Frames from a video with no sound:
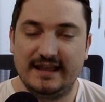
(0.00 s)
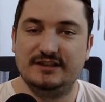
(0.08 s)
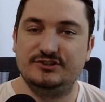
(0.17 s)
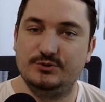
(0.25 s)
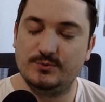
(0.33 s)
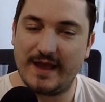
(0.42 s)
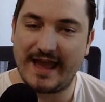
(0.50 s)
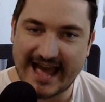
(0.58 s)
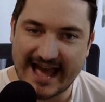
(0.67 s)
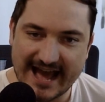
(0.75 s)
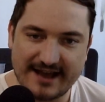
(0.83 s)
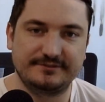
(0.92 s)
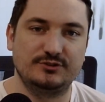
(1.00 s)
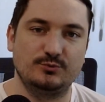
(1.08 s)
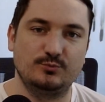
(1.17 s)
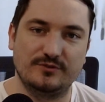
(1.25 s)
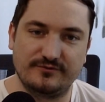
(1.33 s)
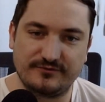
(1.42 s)
is you have to
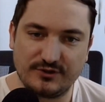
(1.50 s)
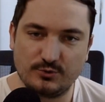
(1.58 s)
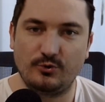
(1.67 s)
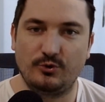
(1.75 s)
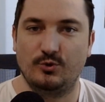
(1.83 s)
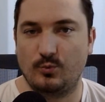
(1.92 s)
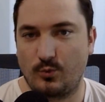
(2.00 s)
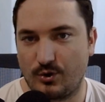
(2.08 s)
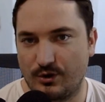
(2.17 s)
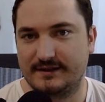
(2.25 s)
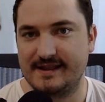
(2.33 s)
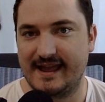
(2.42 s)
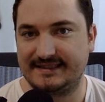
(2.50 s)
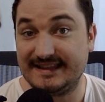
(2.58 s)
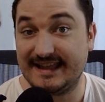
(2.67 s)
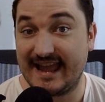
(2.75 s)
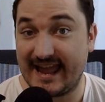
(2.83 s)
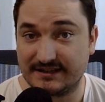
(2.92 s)
review your work at
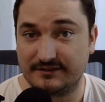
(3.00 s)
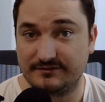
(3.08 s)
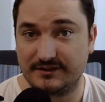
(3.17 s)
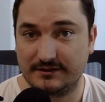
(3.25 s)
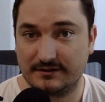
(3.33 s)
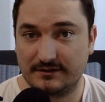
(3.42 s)
the end of it.